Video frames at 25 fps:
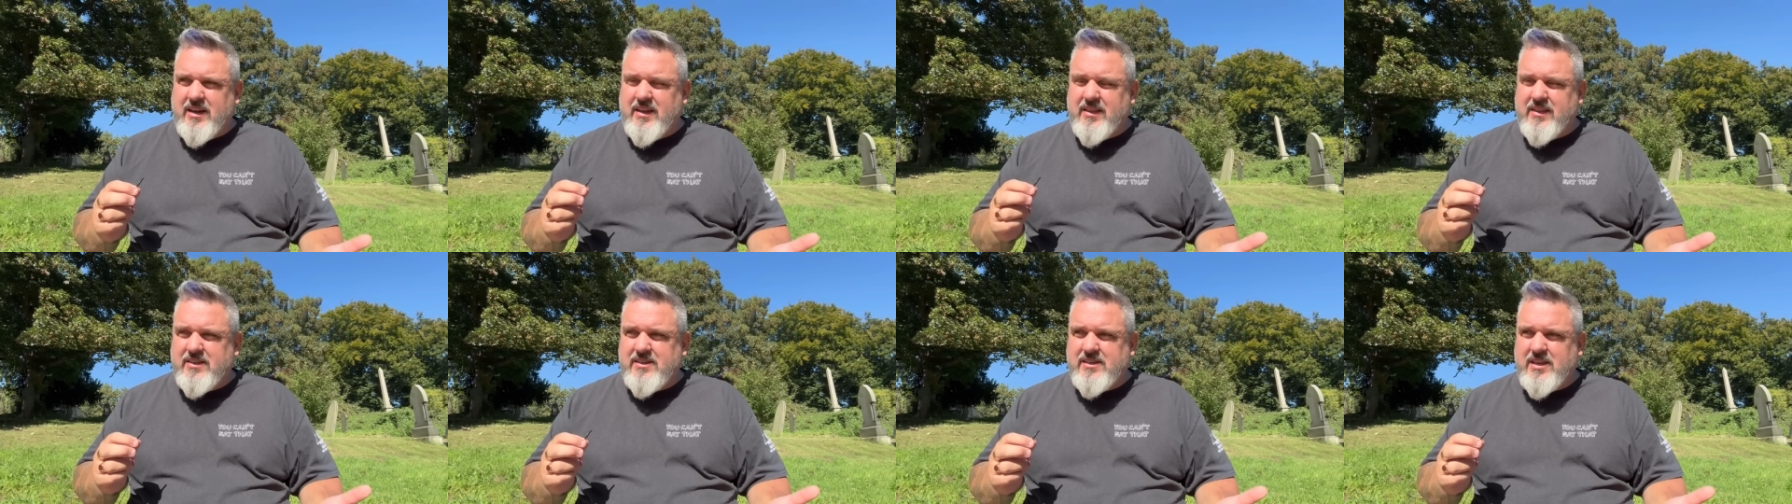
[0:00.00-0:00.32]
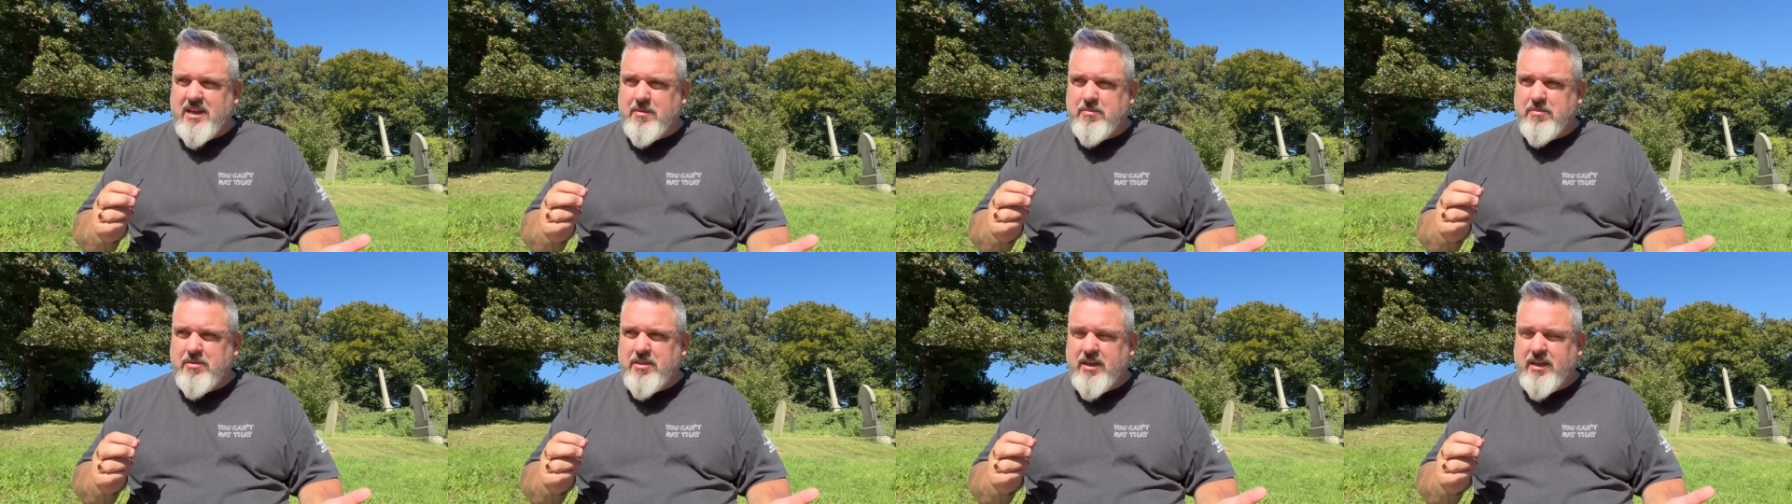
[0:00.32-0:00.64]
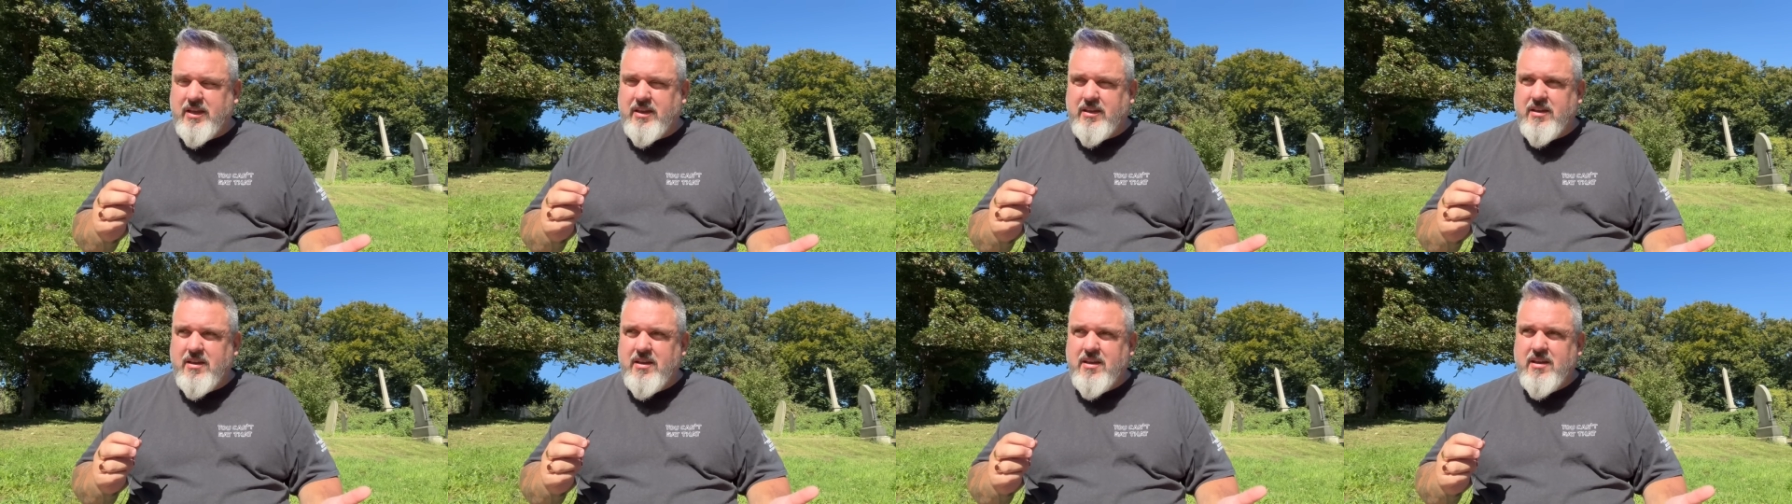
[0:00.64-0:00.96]
the same thing.
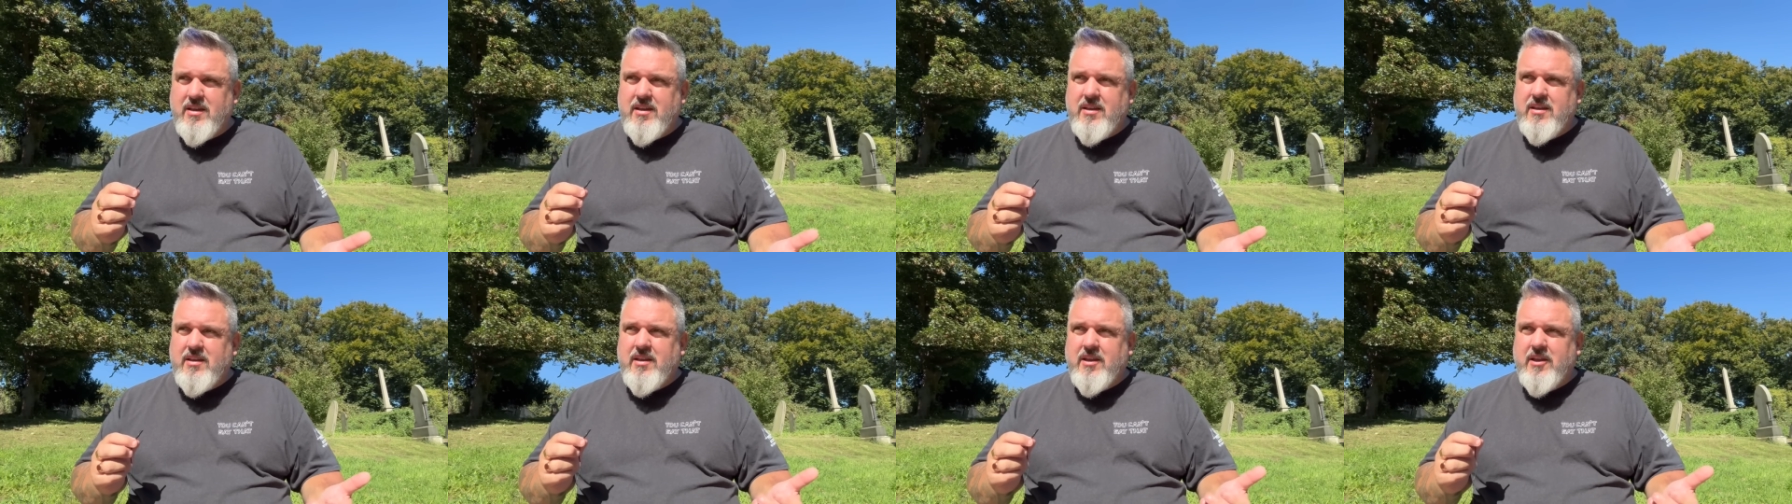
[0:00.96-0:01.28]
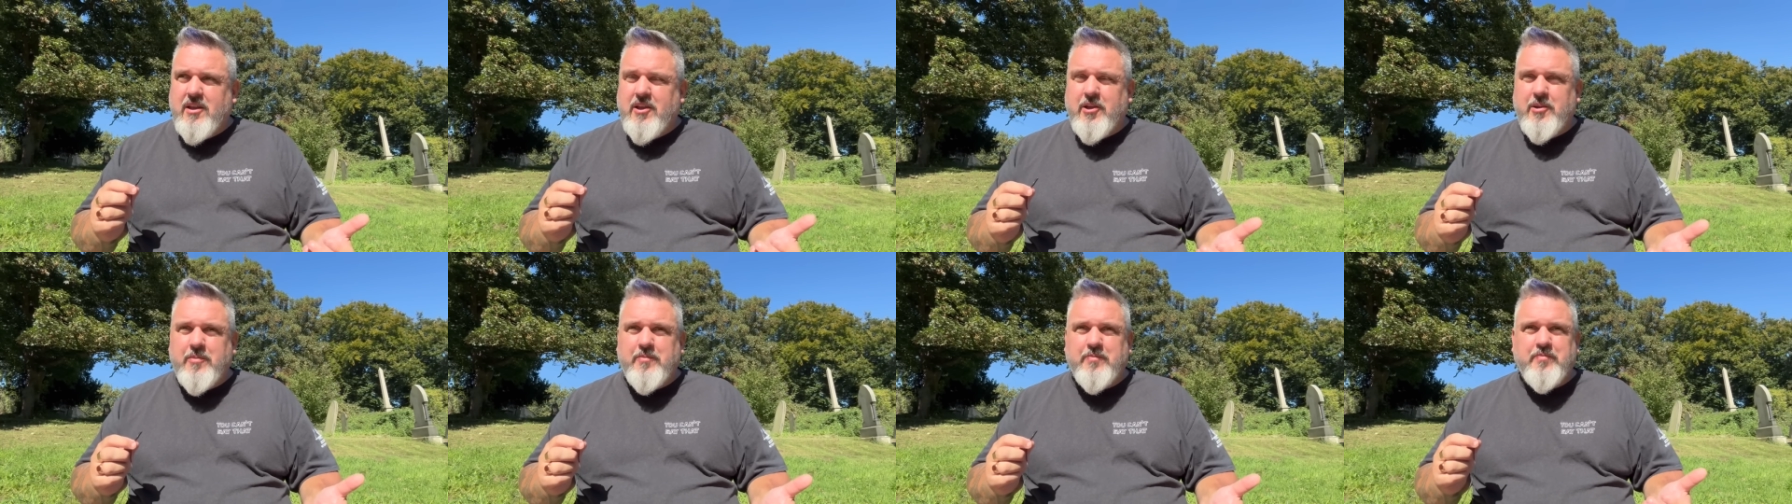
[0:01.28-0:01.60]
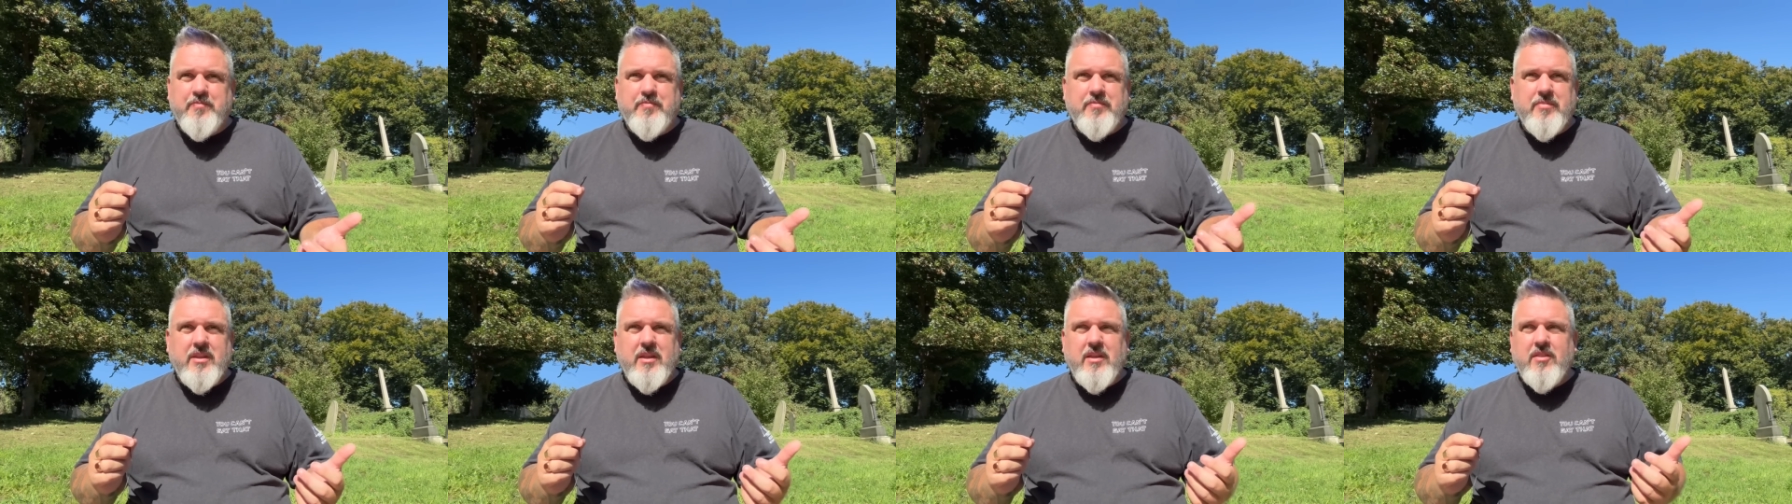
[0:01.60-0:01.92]

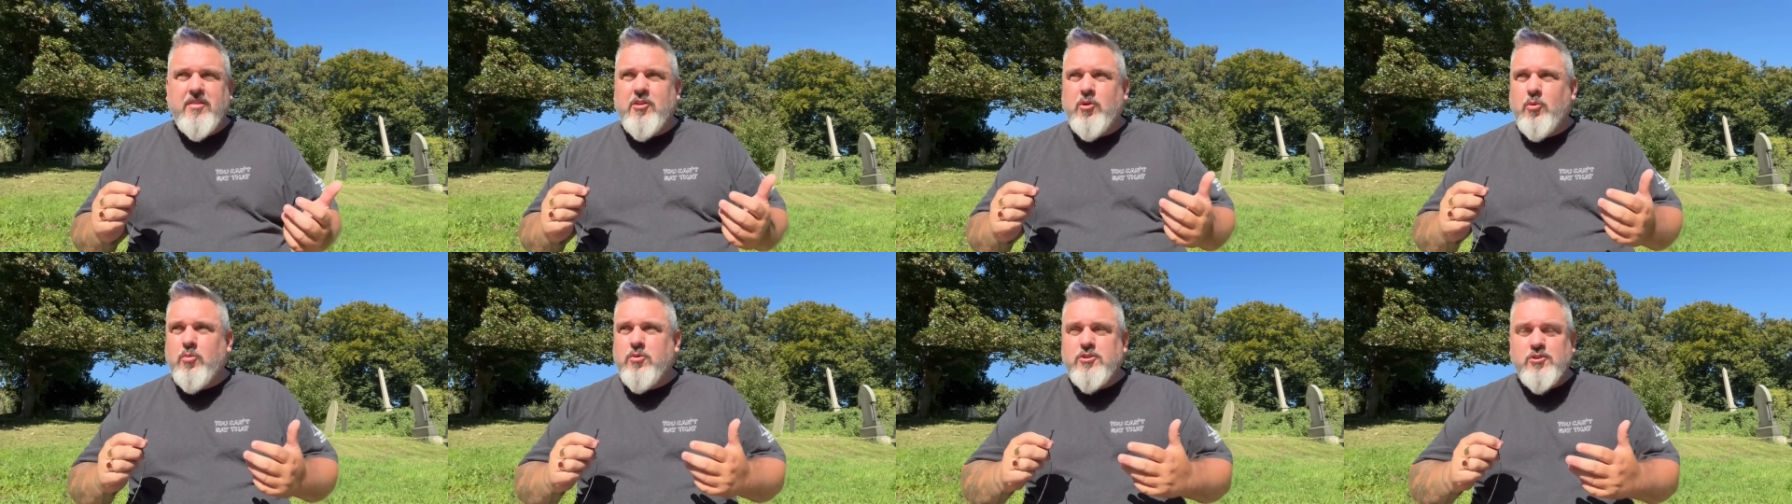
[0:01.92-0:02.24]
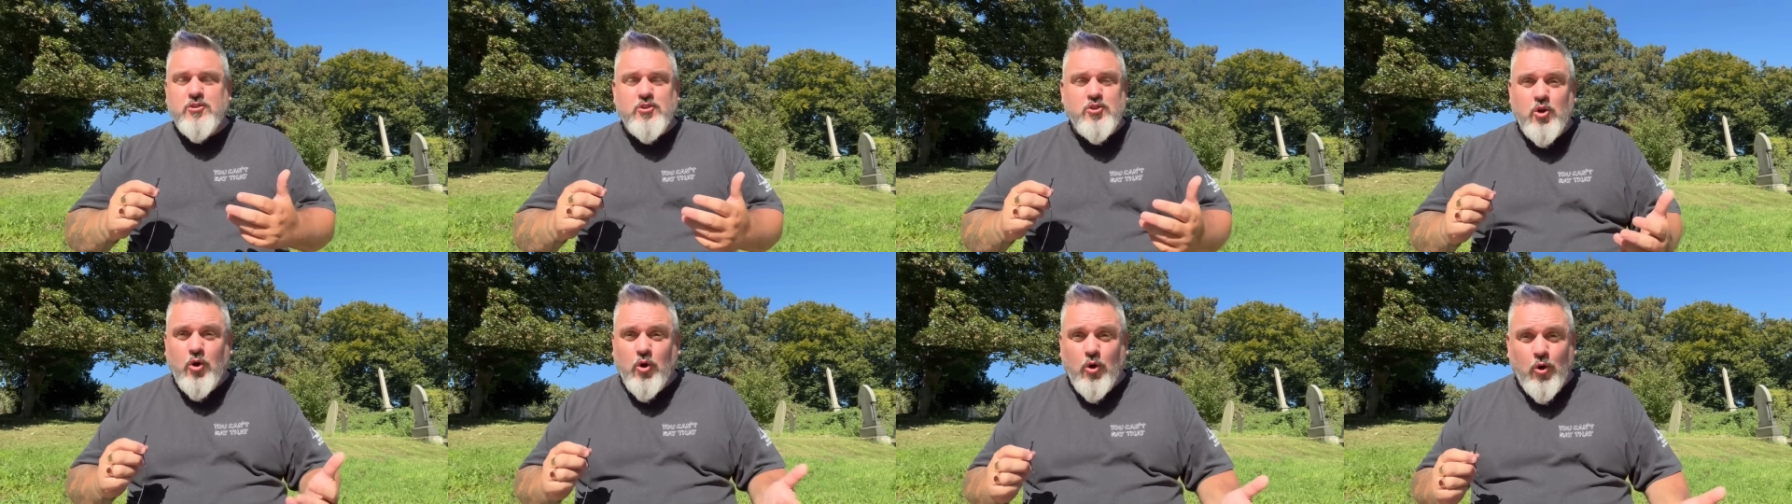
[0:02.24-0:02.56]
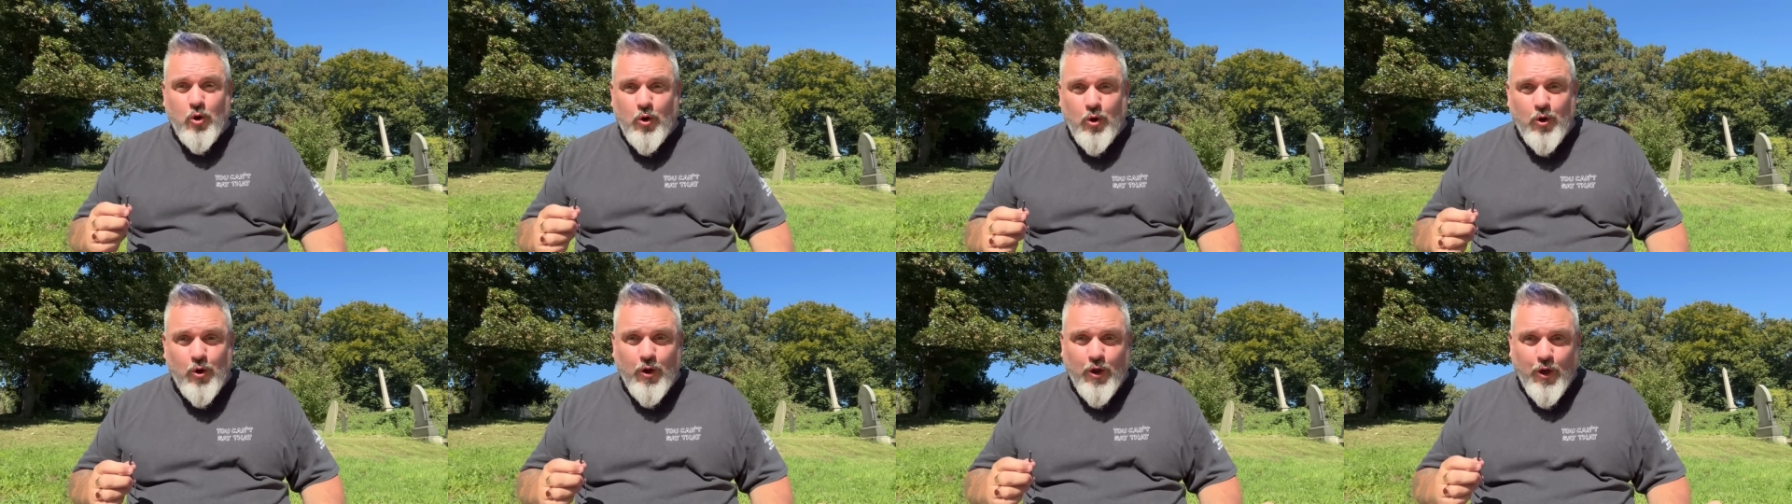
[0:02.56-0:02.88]
They were just
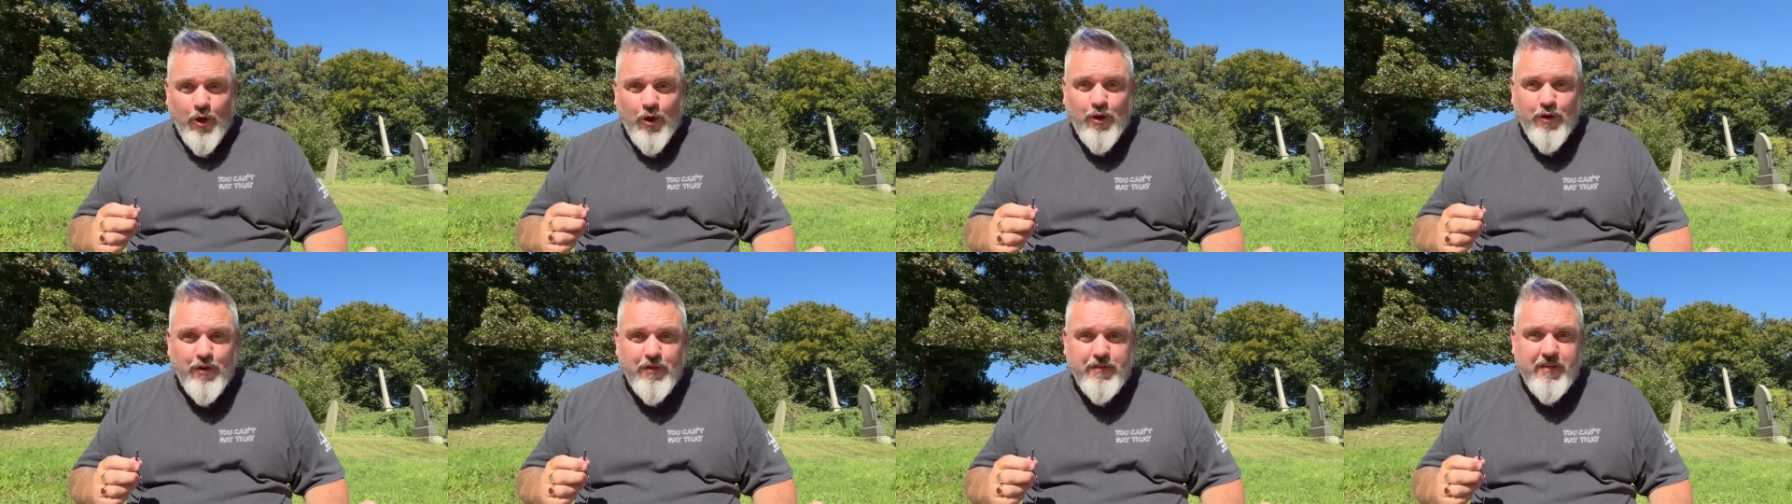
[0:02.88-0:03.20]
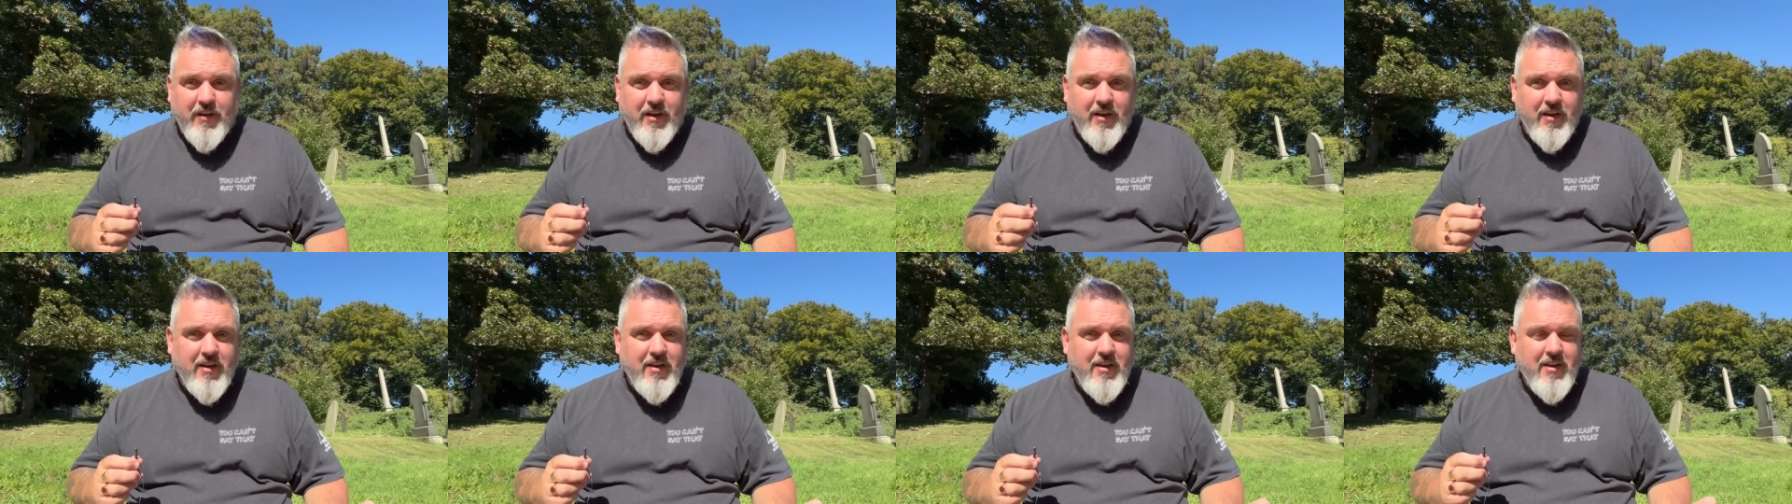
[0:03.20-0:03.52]
all over.